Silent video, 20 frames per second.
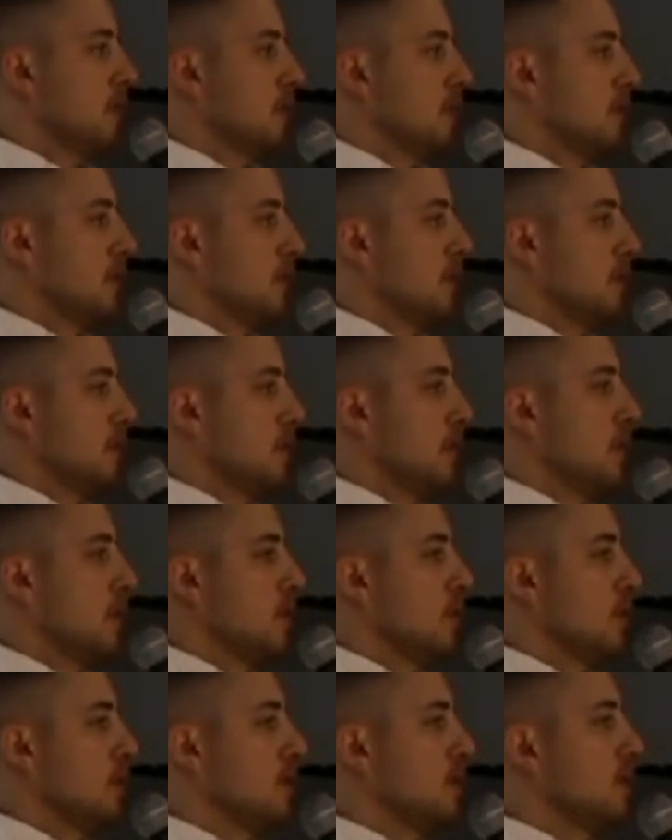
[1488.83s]
You'll see some of
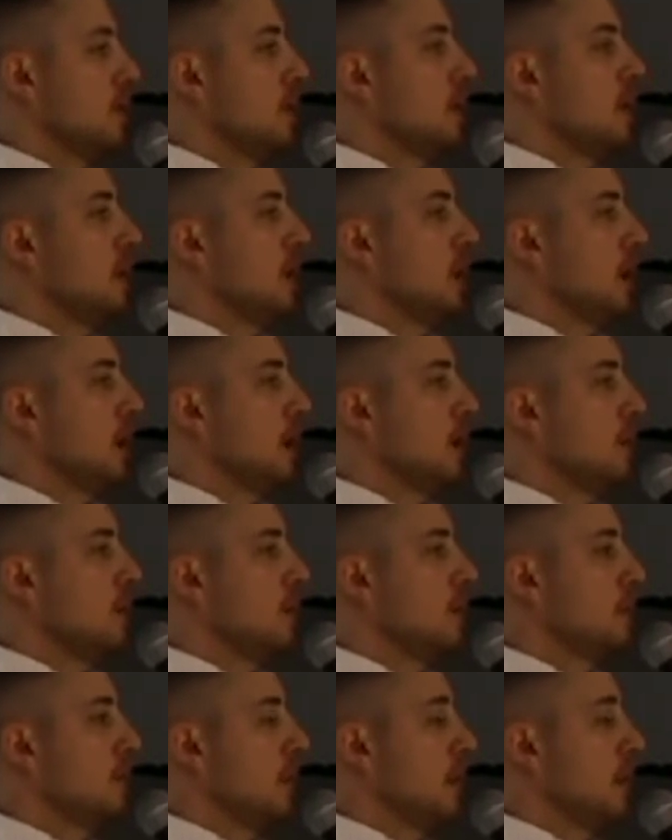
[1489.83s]
those um,